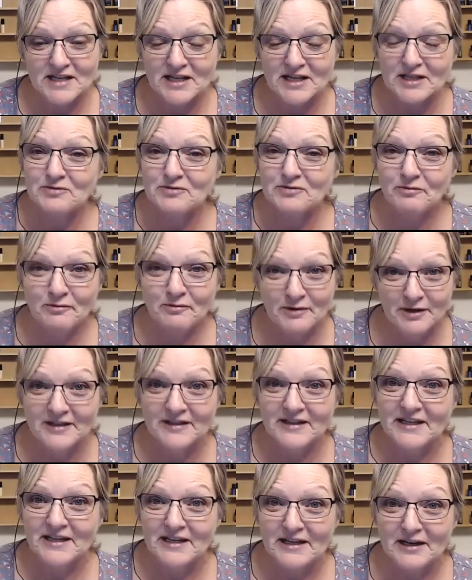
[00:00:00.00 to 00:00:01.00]
It's
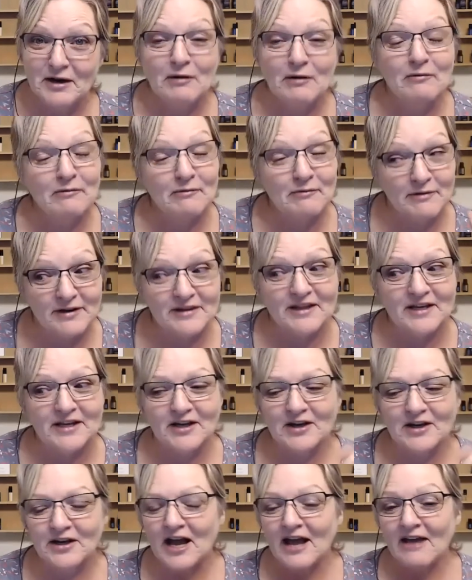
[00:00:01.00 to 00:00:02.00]
really, really
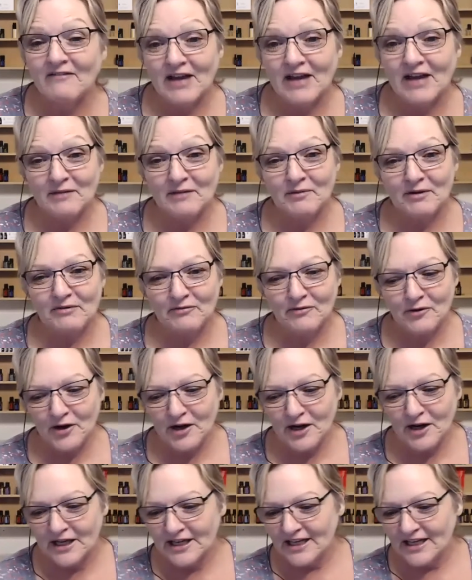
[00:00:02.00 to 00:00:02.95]
good. I've had it before.